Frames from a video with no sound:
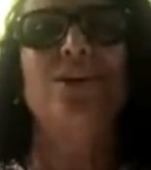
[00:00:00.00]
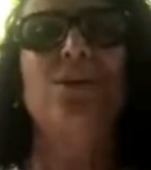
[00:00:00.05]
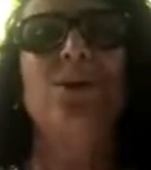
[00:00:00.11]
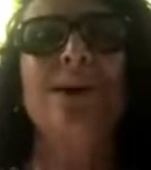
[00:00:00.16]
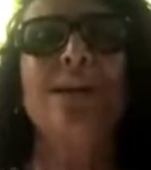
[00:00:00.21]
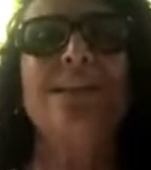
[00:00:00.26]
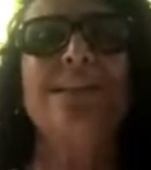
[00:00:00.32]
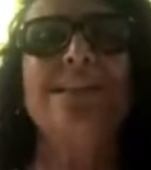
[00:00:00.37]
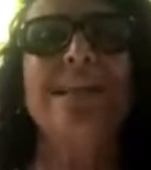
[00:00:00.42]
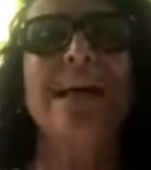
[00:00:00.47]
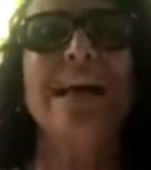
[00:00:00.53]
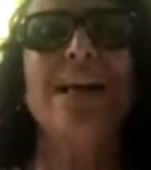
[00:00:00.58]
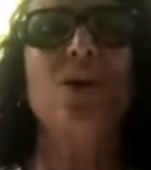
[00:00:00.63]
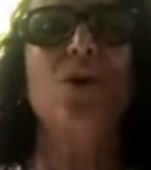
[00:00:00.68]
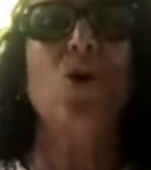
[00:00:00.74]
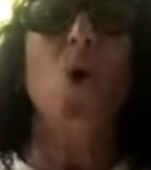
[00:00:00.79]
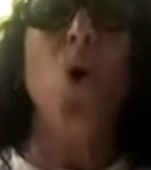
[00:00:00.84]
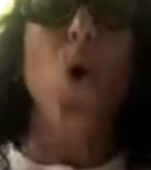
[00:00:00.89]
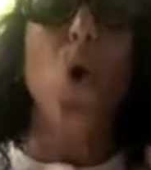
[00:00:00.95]
you understand?
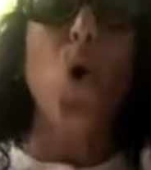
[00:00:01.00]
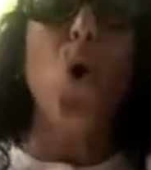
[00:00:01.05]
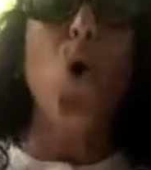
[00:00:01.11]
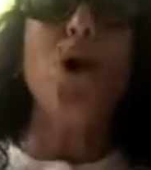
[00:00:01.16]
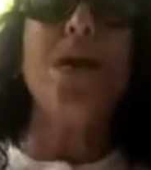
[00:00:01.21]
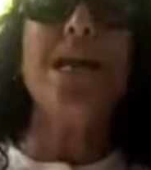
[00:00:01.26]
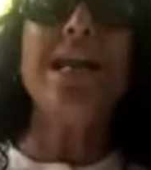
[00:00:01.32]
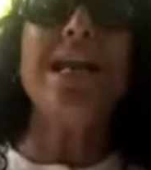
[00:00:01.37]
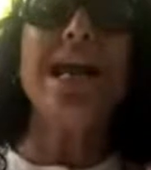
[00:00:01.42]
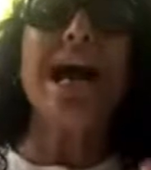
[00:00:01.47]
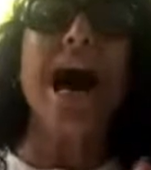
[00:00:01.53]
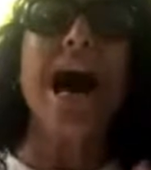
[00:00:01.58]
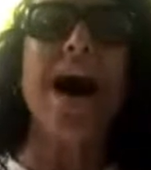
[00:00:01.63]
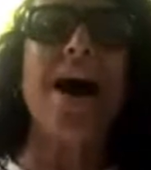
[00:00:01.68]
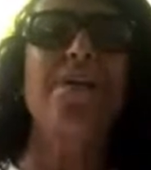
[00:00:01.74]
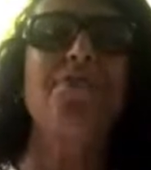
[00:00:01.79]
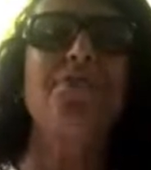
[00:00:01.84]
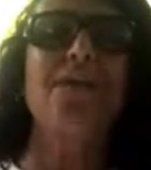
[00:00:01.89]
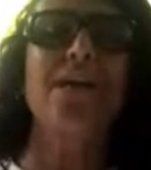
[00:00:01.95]
Only
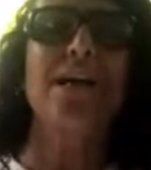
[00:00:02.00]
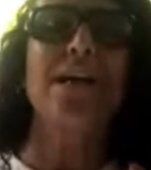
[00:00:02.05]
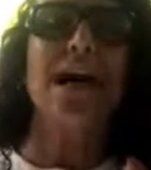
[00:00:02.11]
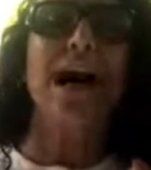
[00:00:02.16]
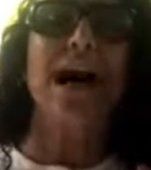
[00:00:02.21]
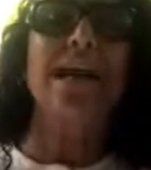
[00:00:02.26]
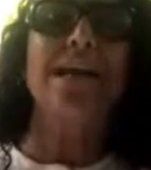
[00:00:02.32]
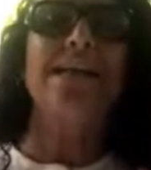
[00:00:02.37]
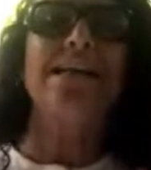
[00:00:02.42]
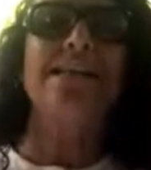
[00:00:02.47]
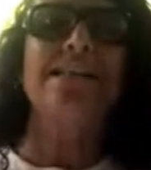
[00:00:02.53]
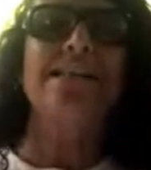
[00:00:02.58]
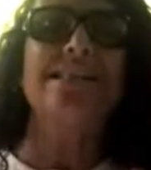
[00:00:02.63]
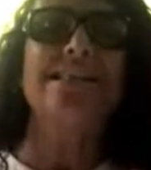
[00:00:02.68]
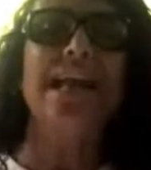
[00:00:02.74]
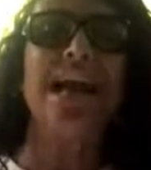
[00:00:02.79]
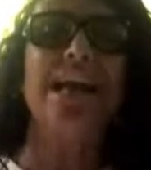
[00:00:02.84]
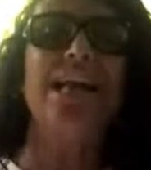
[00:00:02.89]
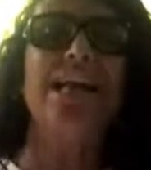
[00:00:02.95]
after
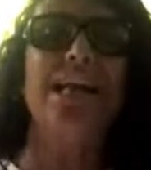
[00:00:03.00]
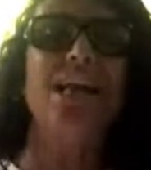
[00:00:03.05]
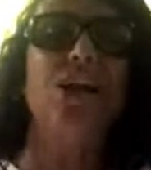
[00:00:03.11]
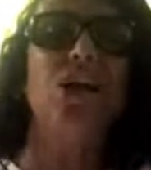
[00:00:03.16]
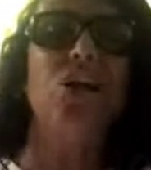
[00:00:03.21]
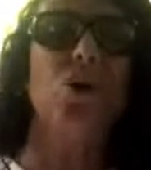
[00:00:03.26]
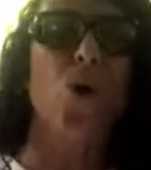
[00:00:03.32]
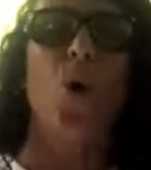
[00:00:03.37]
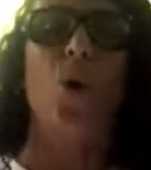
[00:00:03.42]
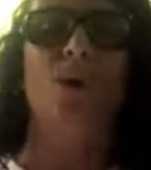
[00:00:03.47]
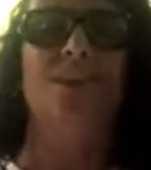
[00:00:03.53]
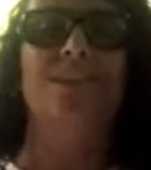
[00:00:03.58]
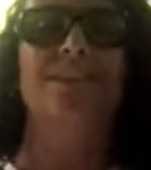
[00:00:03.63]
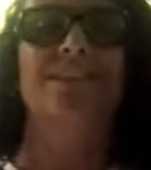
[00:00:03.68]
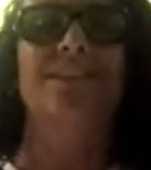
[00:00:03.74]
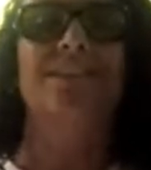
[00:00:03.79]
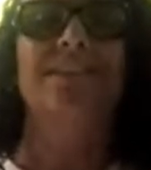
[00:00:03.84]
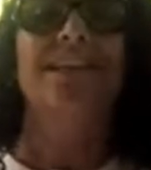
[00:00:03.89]
understanding yours.